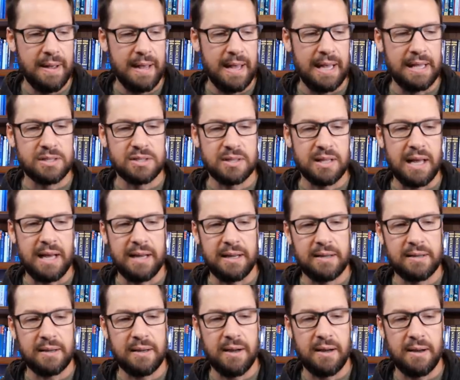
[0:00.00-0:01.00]
it's
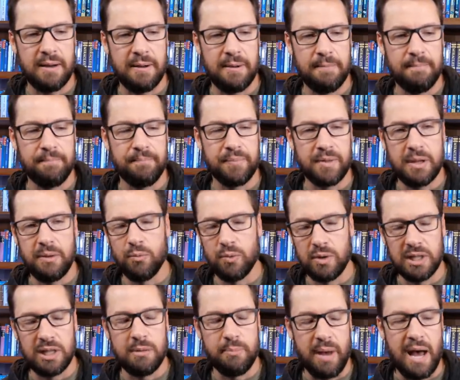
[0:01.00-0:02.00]
like um,
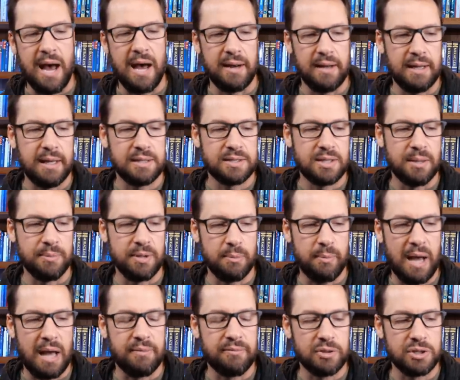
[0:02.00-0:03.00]
really bad. It's something
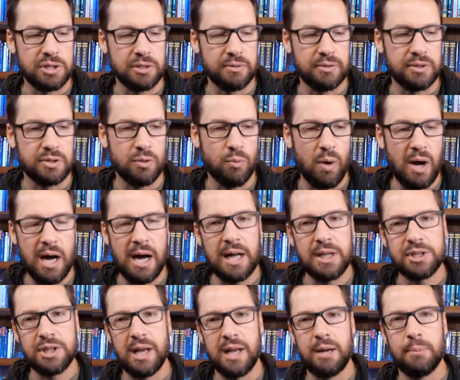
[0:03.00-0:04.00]
bad for children to
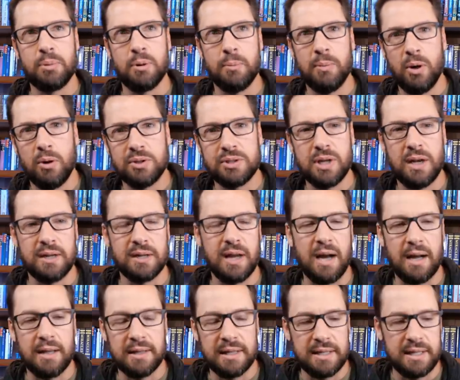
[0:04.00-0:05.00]
watch, and it promotes
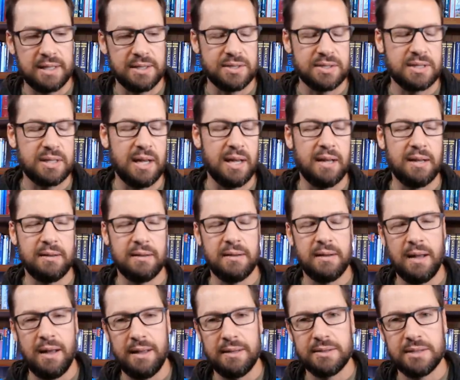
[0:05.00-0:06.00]
ungodliness and
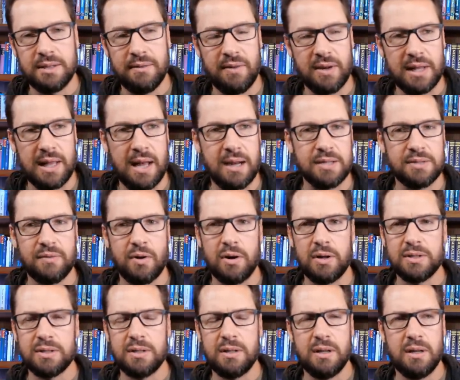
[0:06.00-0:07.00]
and stuff like that. As far
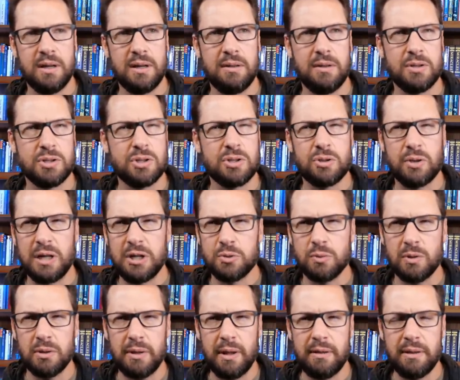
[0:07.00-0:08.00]
as the the Strange
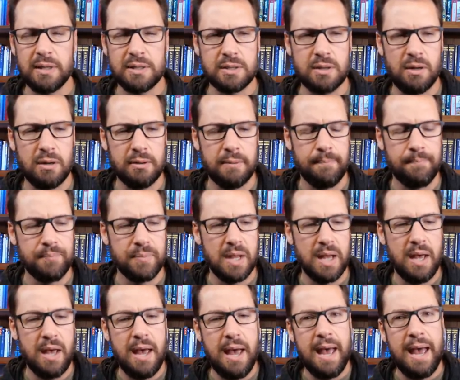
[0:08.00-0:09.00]
World, I think it's called.
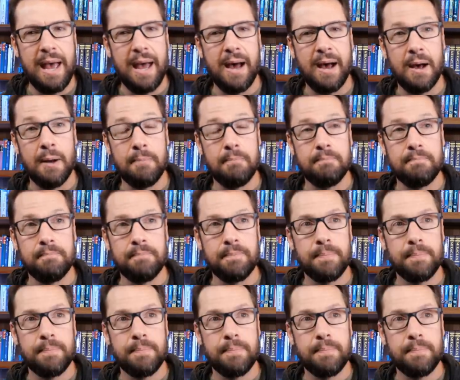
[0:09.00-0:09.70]
Um,